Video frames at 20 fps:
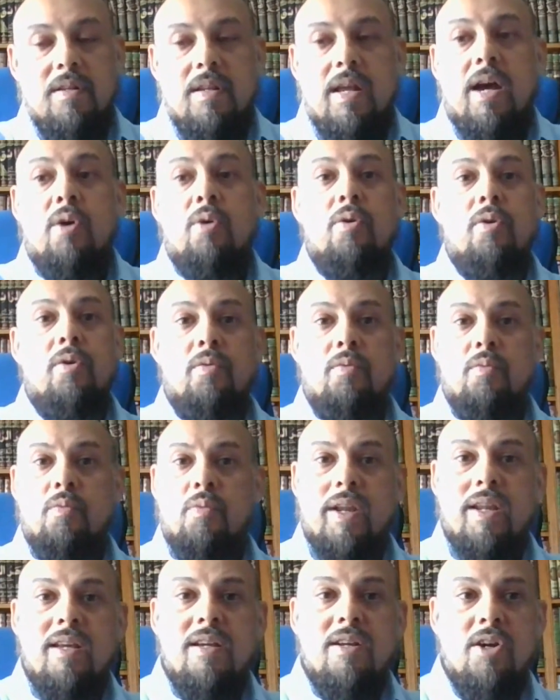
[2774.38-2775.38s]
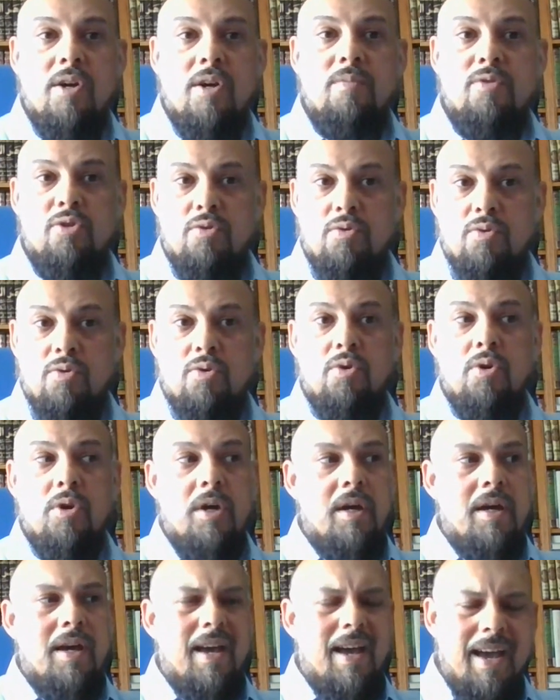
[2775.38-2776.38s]
Now, when it comes to
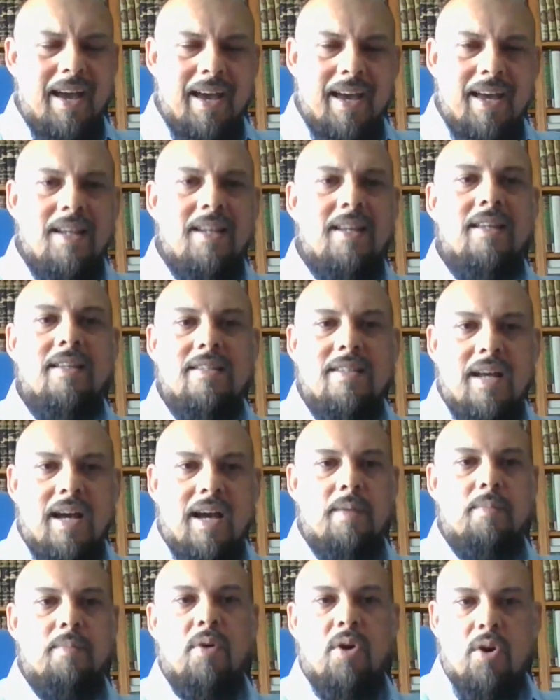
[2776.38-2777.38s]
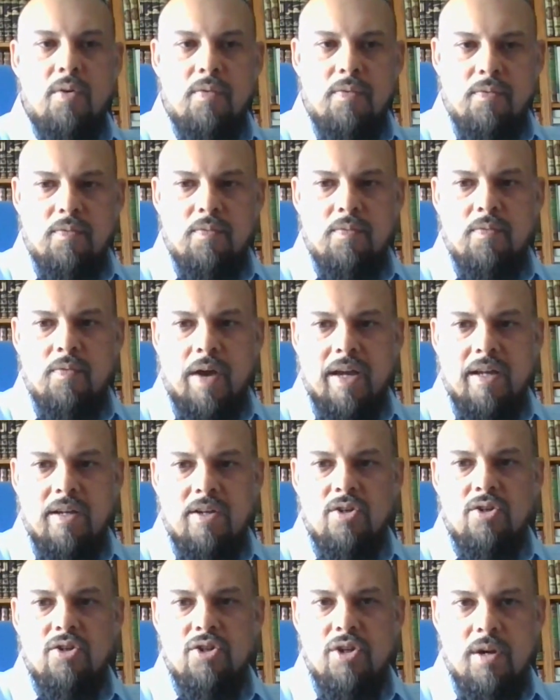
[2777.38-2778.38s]
any type of
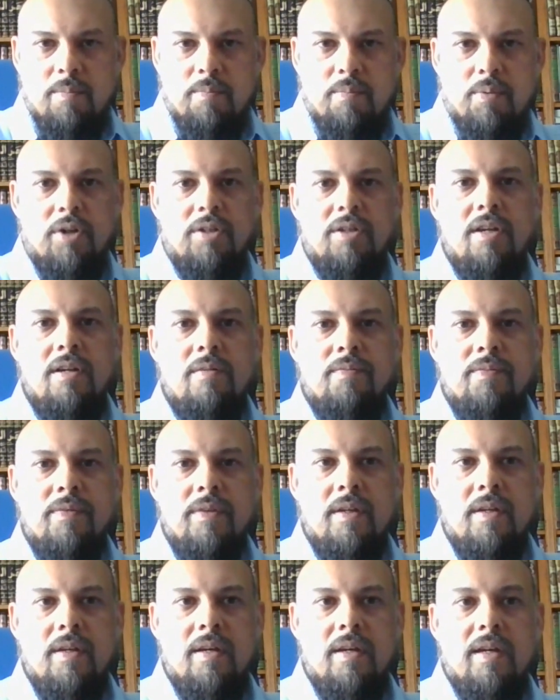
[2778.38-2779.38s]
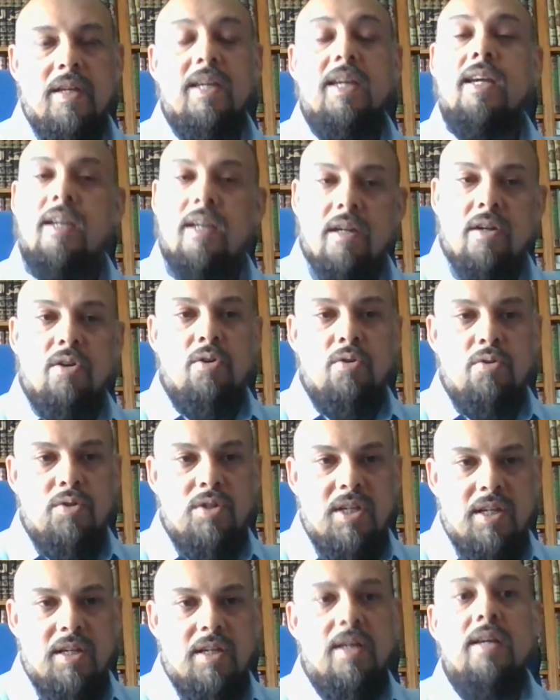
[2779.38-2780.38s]
financial product,
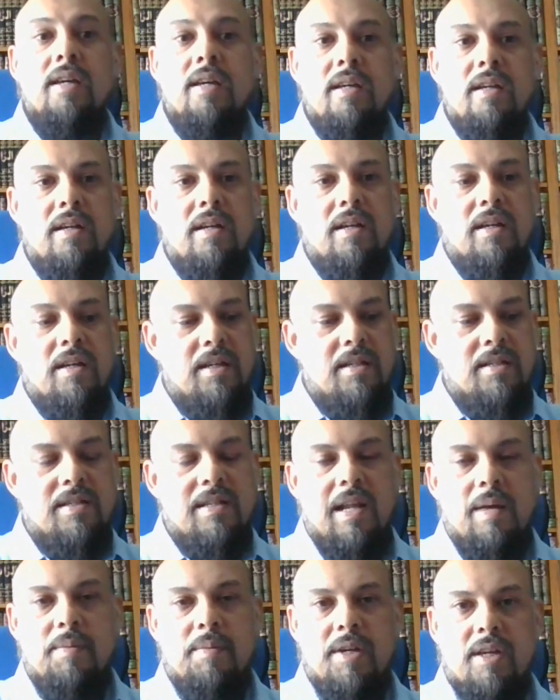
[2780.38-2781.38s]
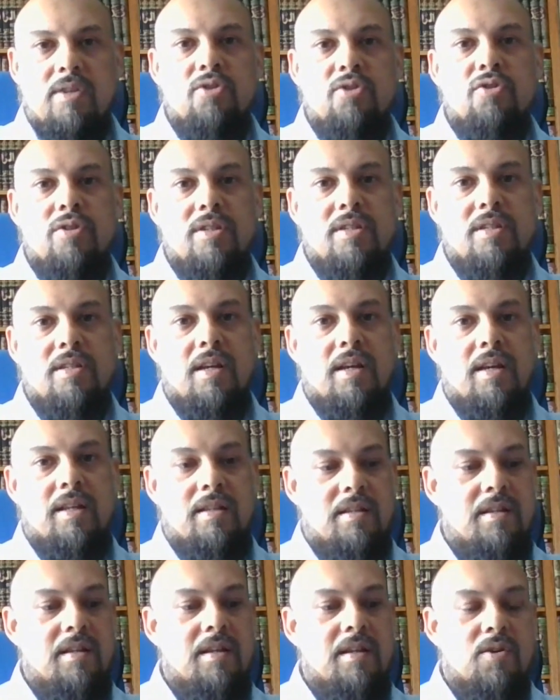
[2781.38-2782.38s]
including Islamic insurance
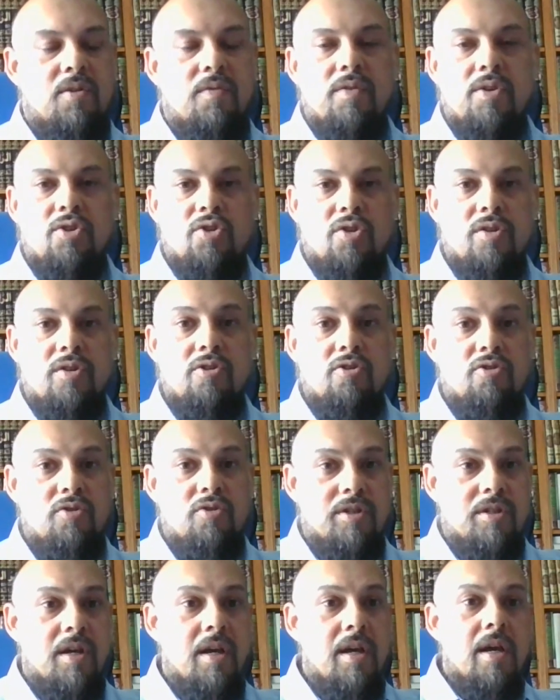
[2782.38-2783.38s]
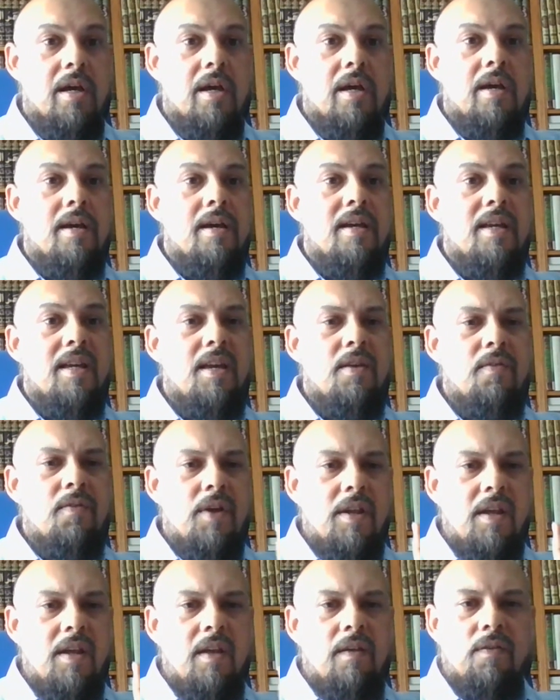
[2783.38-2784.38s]
and the conventional insurance,
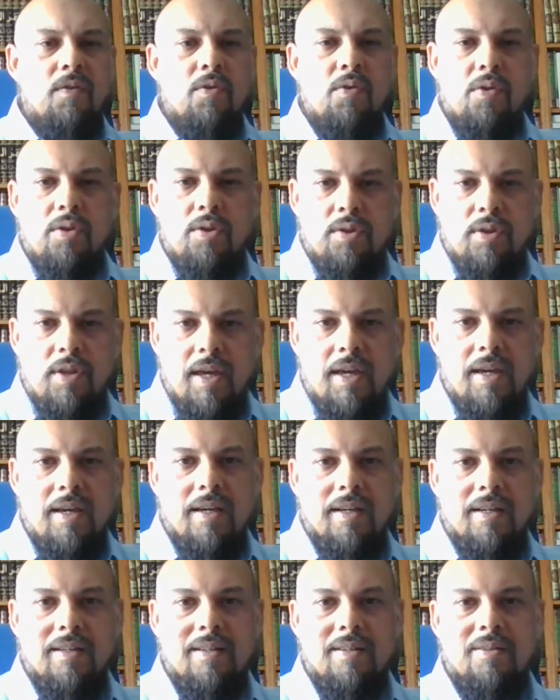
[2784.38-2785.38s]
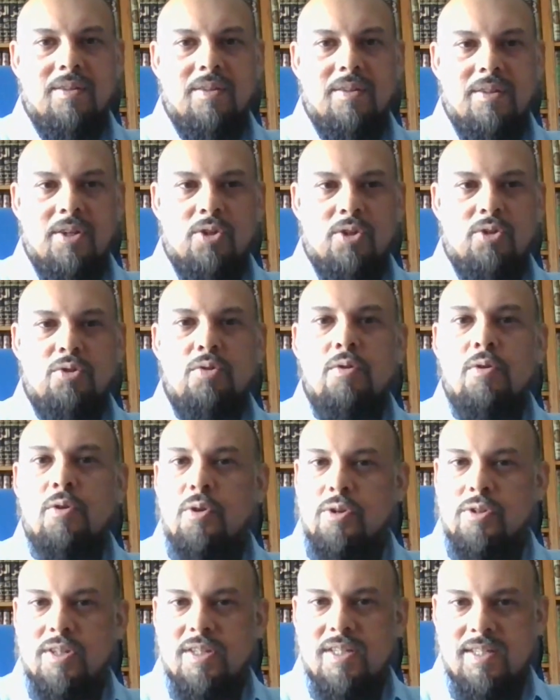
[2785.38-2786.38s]
even if you think the two
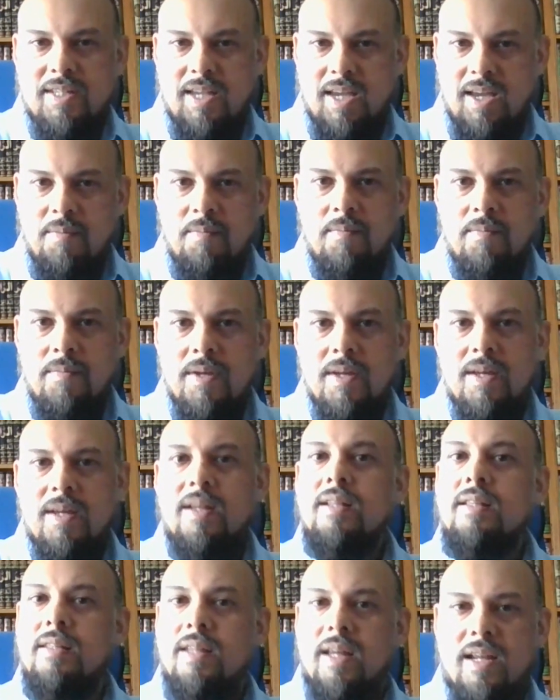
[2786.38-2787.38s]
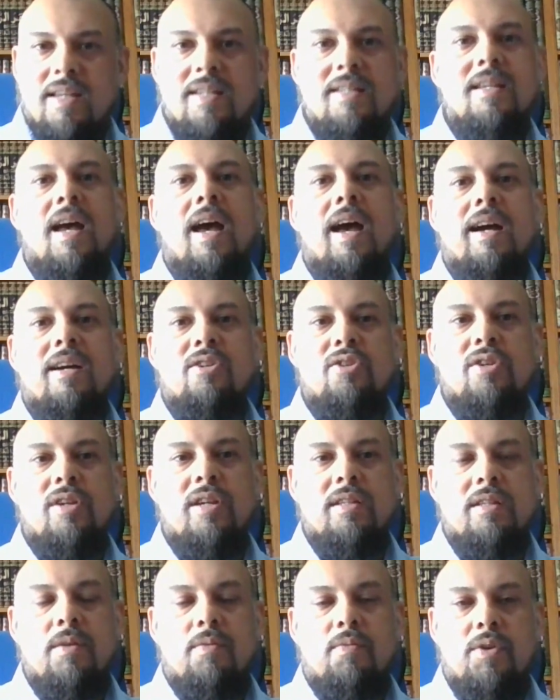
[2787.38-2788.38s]
look the same, there is
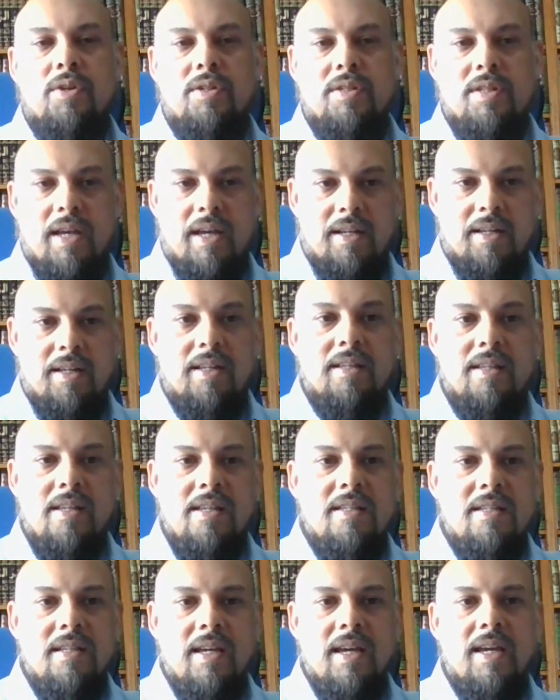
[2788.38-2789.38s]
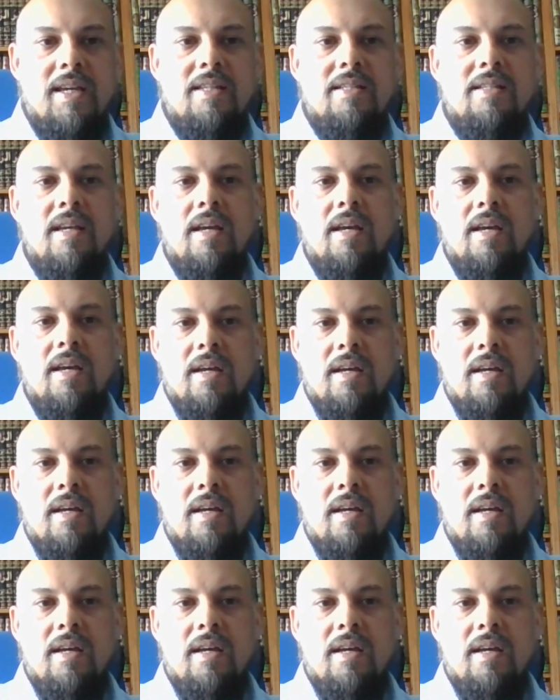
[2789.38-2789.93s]
actually a difference. And in this case,